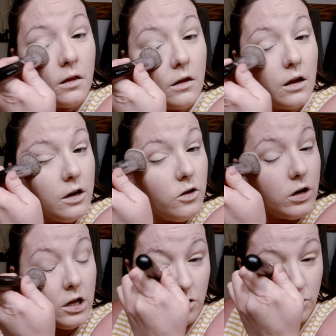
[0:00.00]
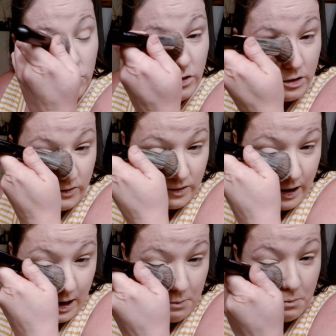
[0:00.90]
And you can use the
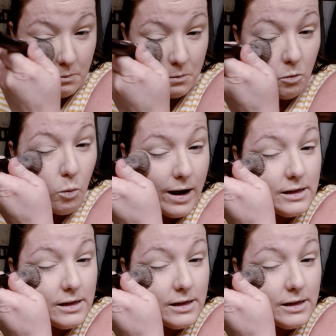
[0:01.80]
same wet